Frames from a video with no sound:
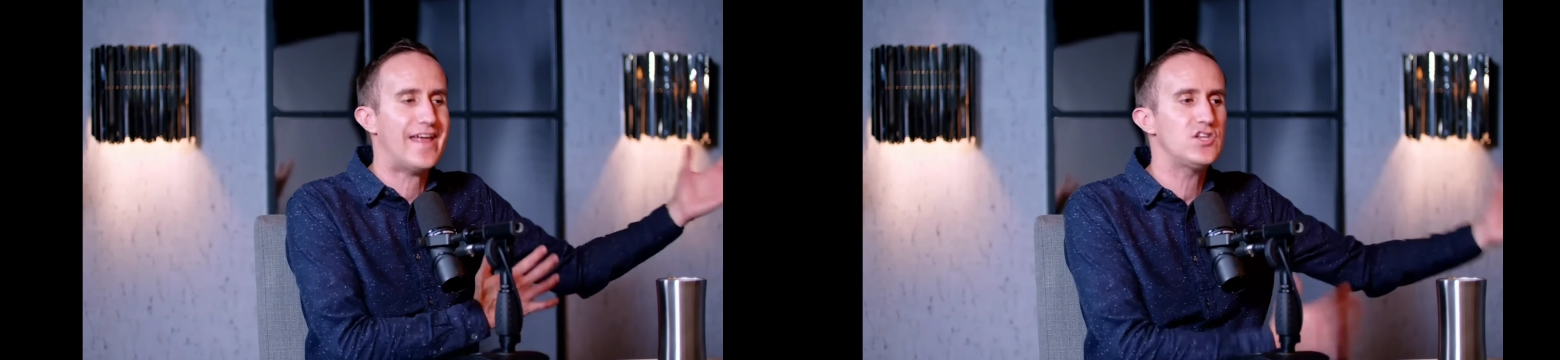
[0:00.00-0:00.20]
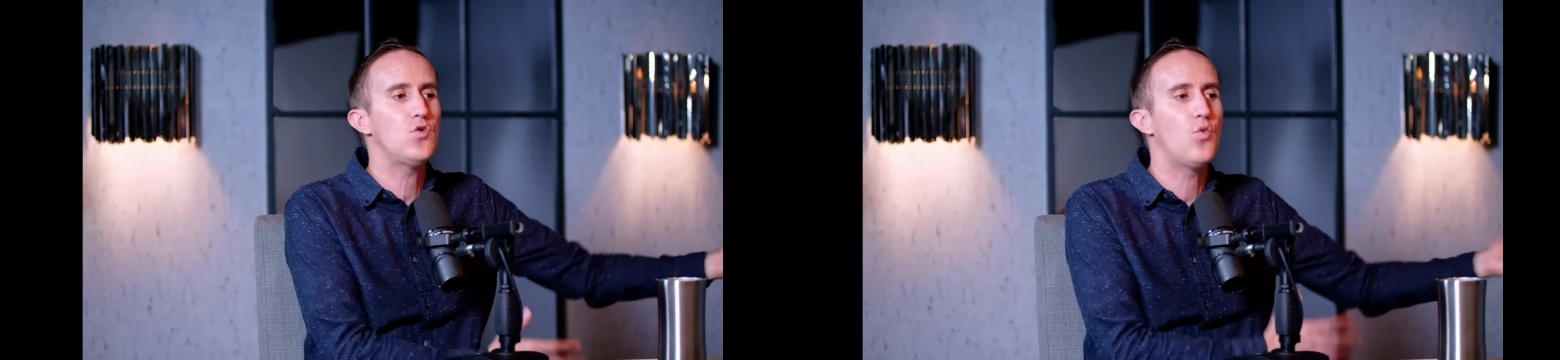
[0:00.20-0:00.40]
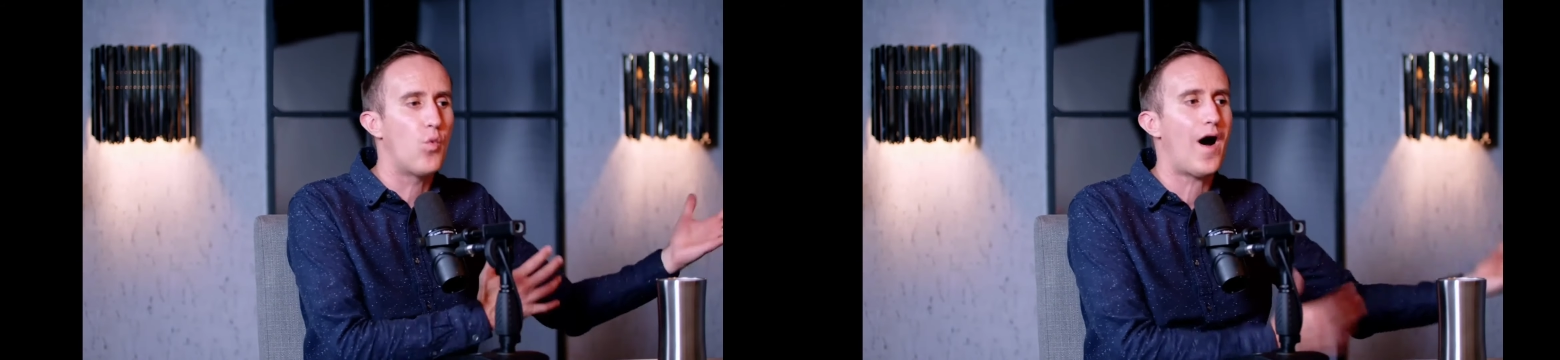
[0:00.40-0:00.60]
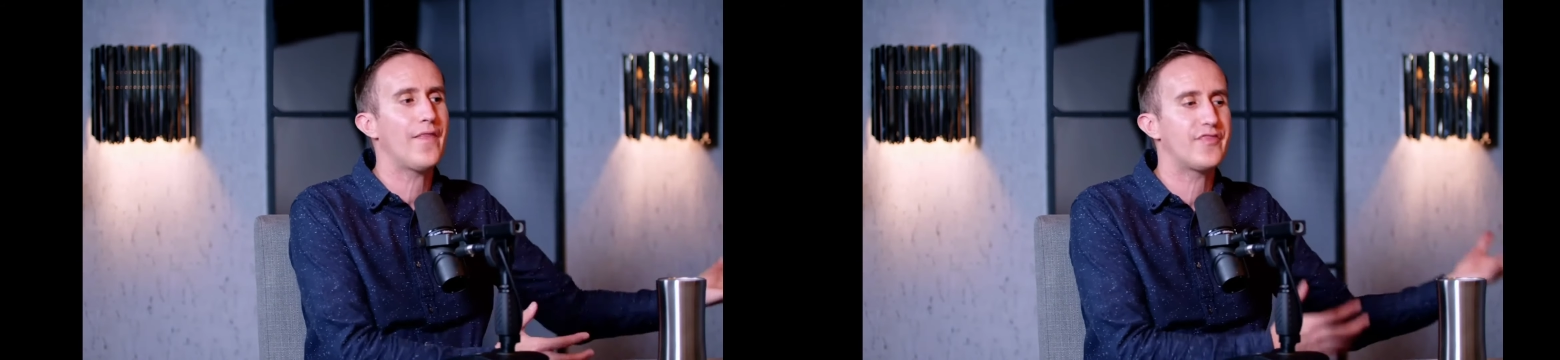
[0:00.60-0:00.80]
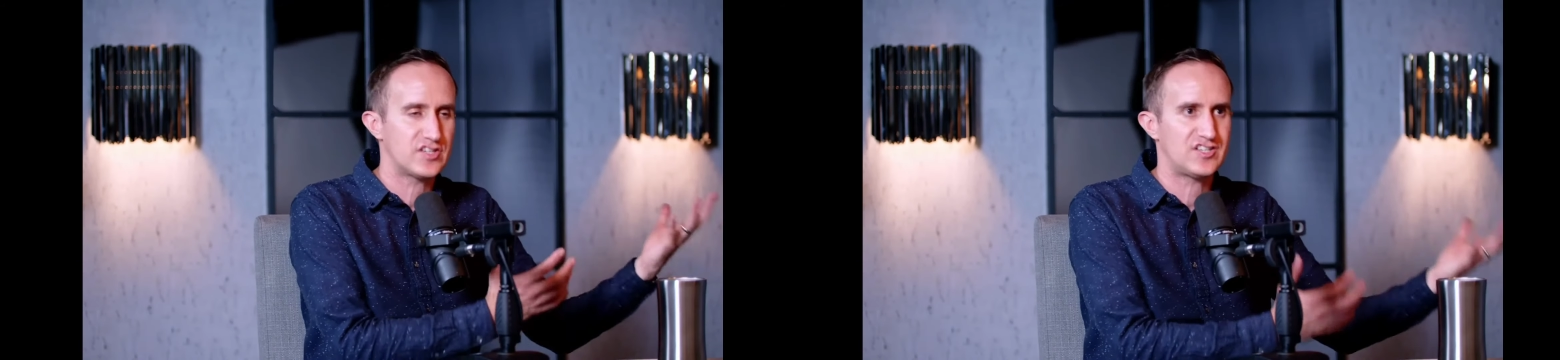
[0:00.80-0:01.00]
then you
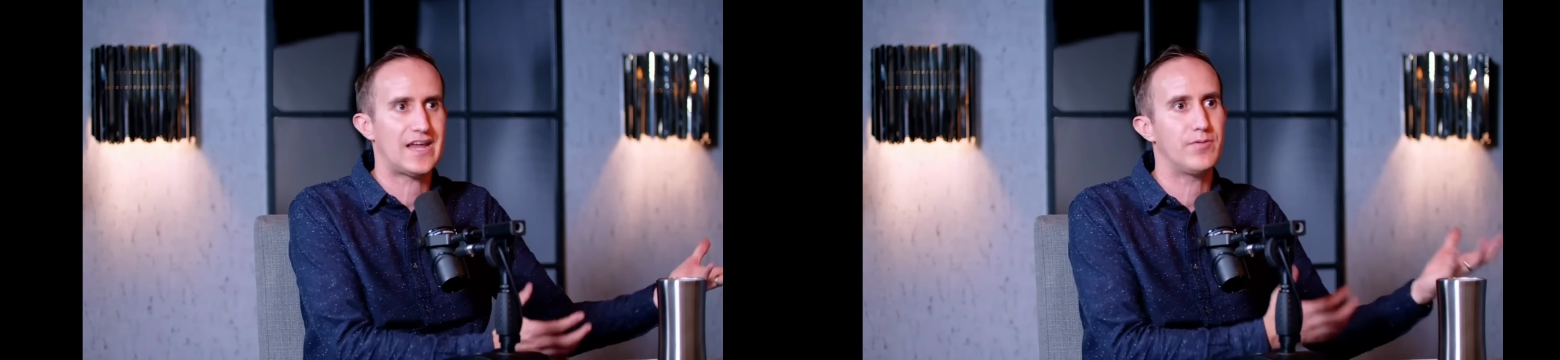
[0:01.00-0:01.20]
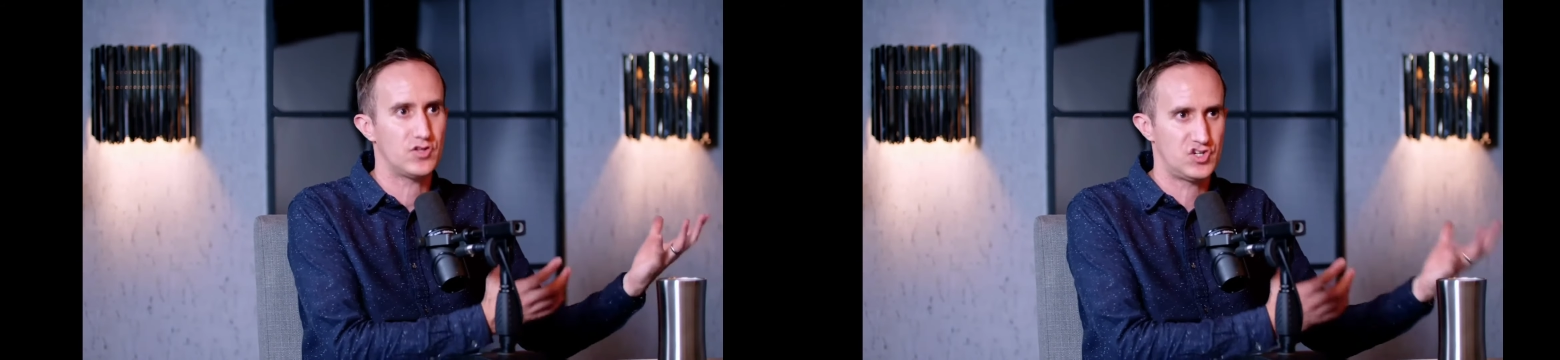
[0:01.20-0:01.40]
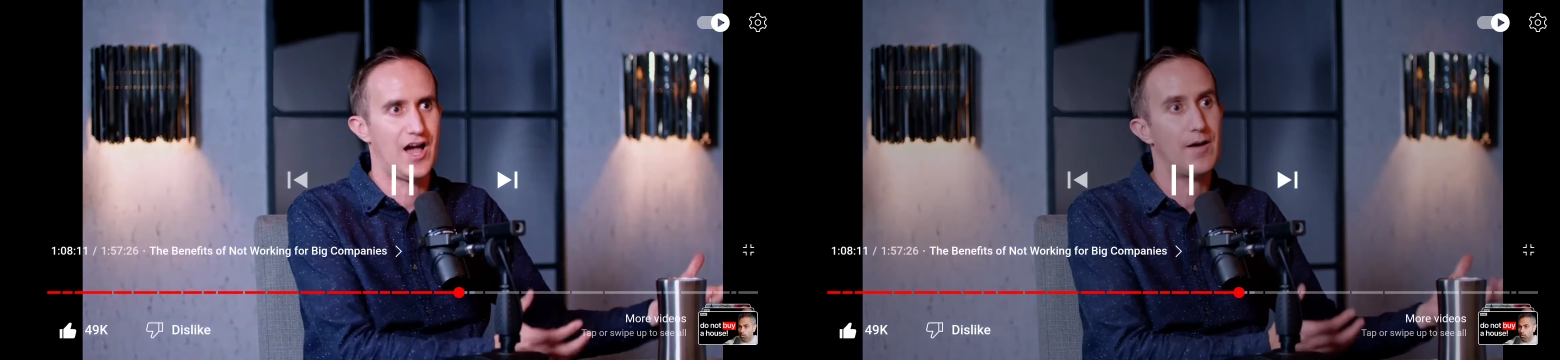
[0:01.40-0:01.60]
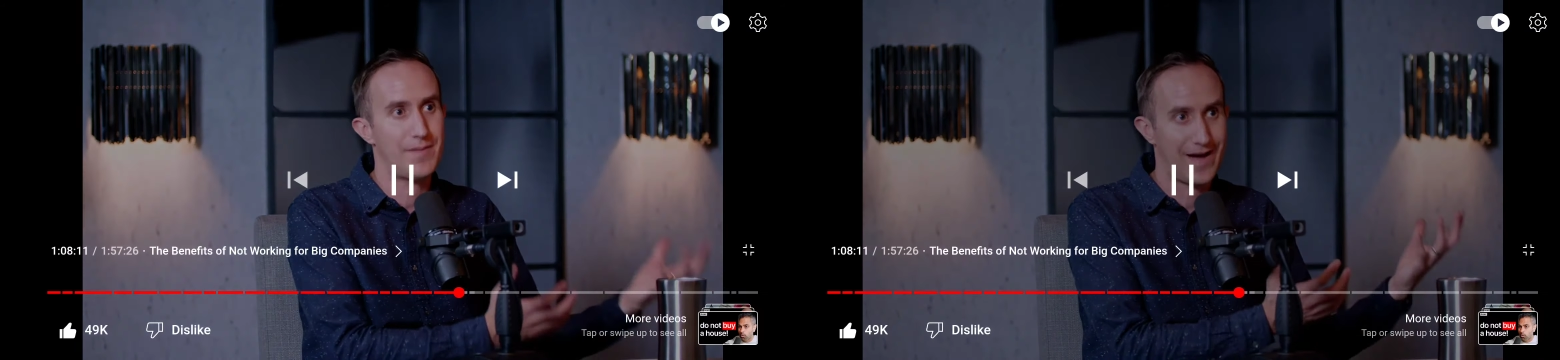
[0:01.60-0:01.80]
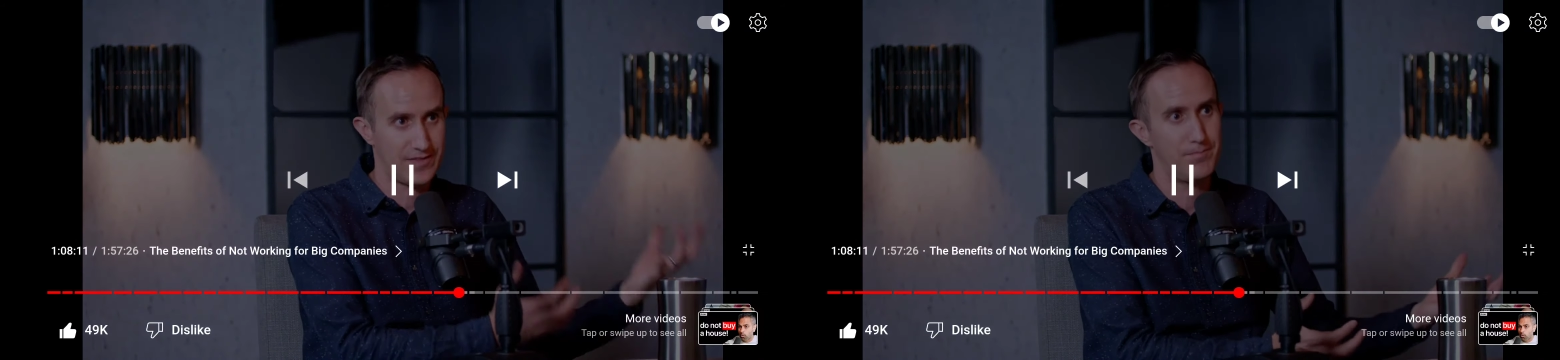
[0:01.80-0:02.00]
want the stable
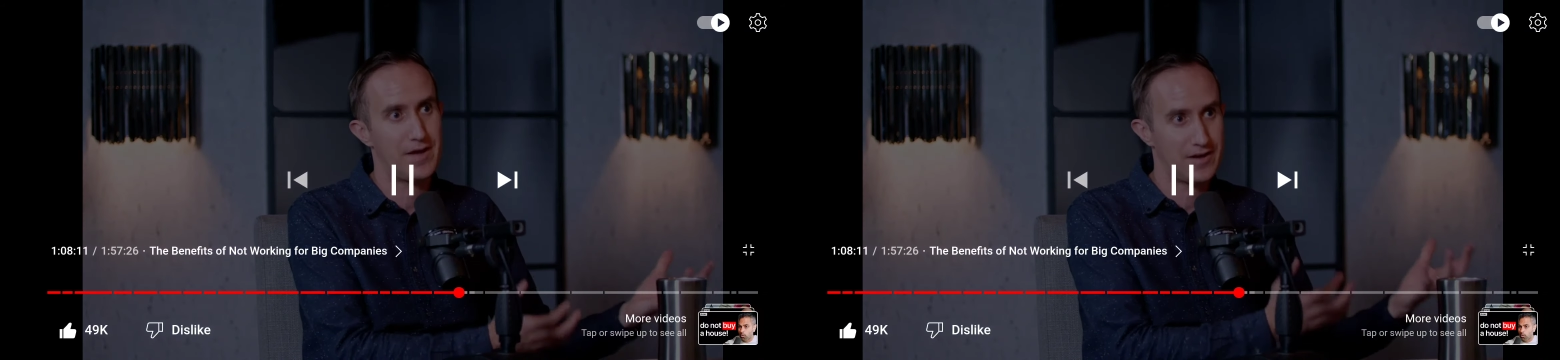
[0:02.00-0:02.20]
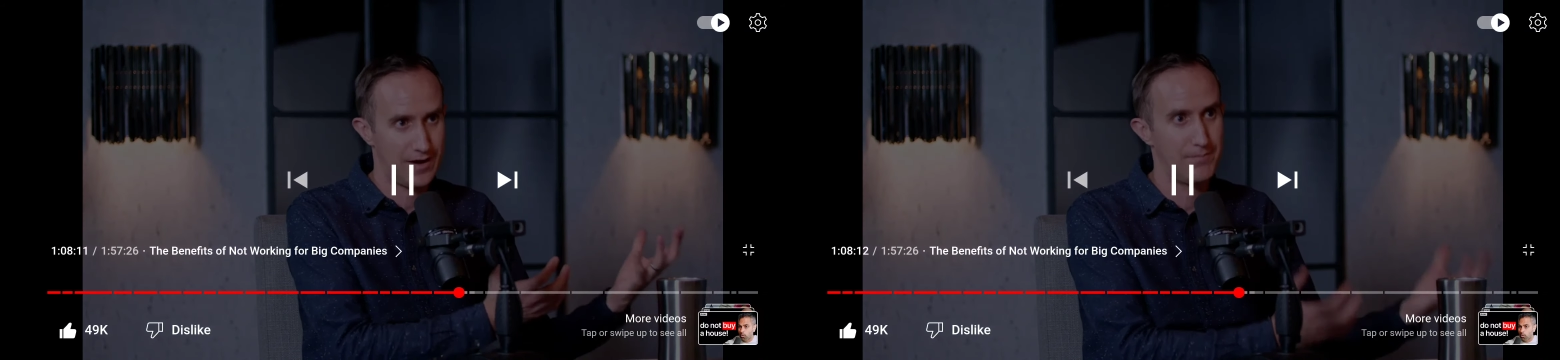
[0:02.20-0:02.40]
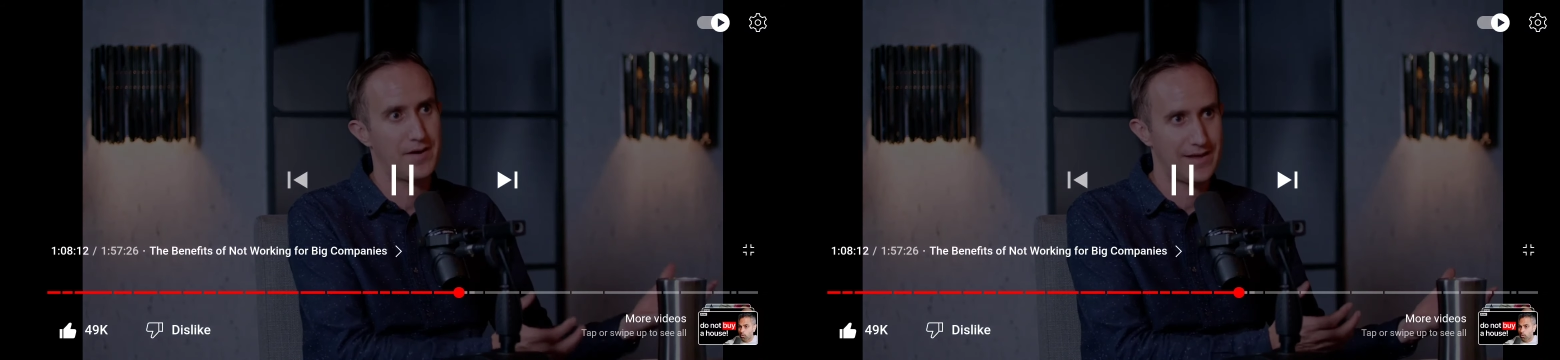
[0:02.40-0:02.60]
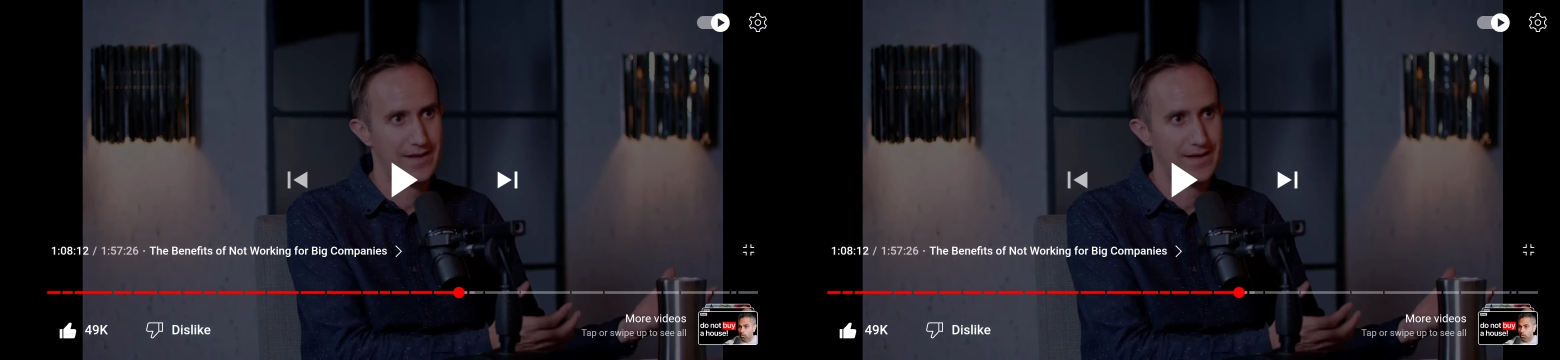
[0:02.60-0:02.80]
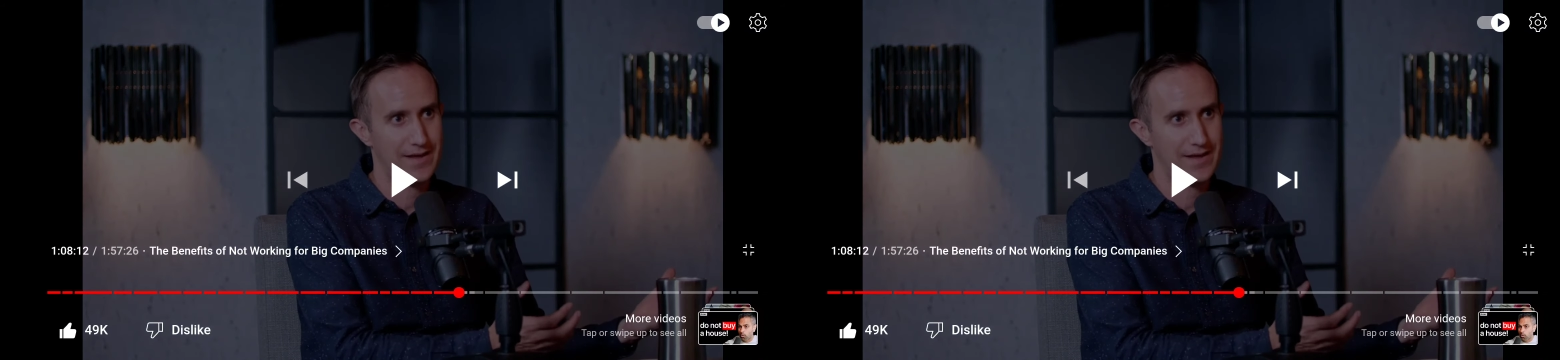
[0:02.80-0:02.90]
job at the big company.